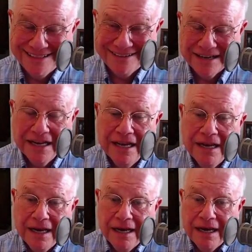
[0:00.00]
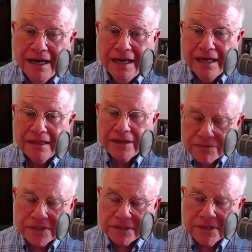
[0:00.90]
thought, there
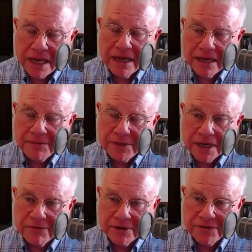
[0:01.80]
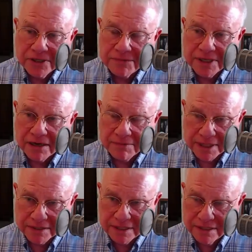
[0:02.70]
was a time when I would have jumped out of
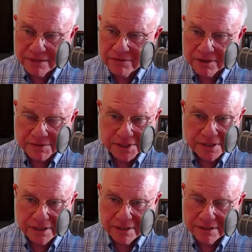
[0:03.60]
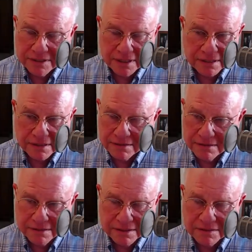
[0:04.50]
my skin and run upstairs and
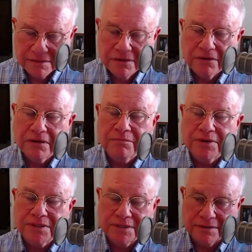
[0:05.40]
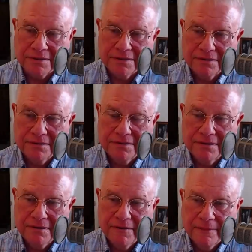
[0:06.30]
just gone berserk.
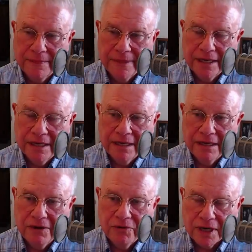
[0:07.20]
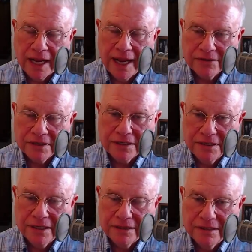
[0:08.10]
What I actually
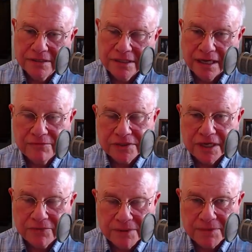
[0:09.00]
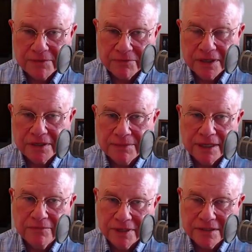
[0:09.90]
did this time was I went, went to
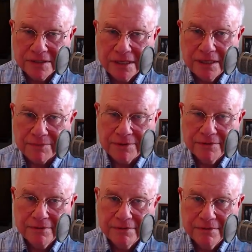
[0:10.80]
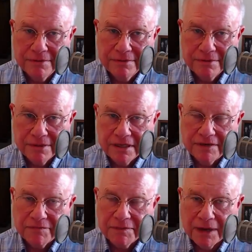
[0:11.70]
bed and went to sleep. I
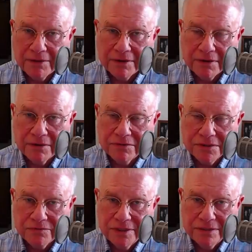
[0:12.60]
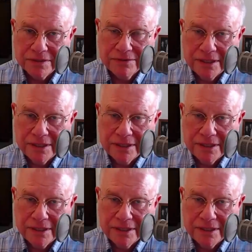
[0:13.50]
didn't even bother to close the windows or